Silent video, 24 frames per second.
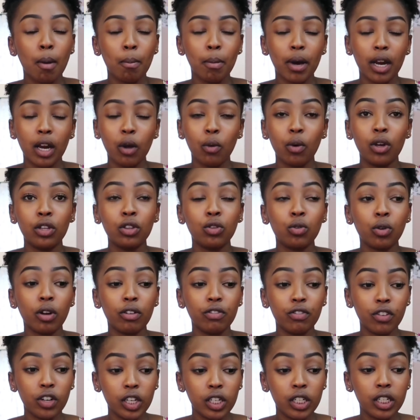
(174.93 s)
But I went through
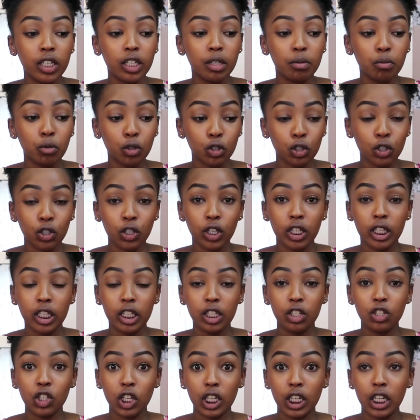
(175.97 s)
a very
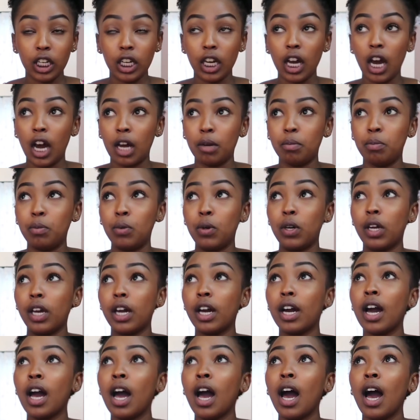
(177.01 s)
emotionally draining
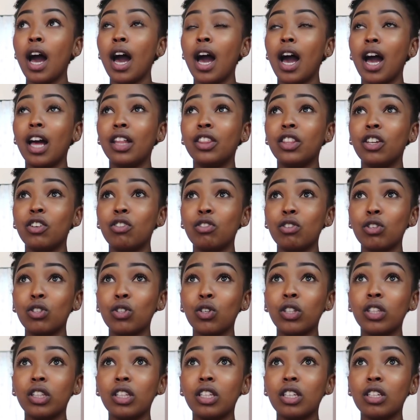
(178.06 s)
heartbreak, and the
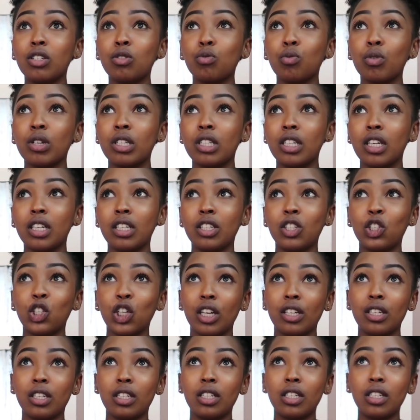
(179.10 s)
reason this wasn't
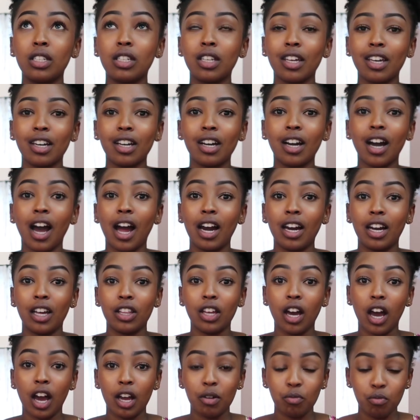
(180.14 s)
just like
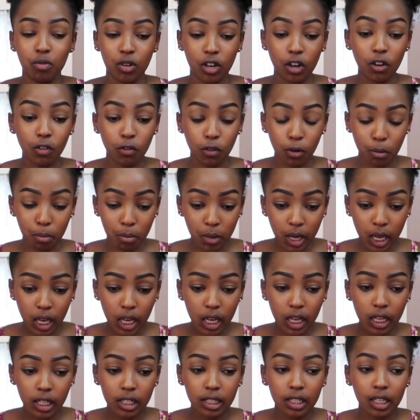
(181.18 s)
another heartbreak for
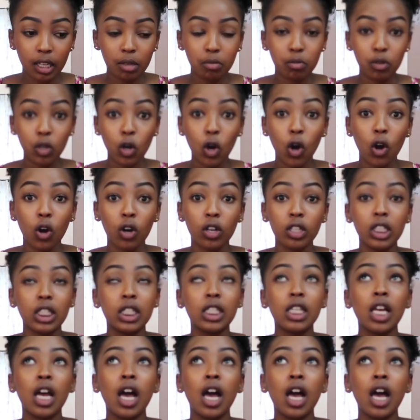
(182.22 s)
me is that because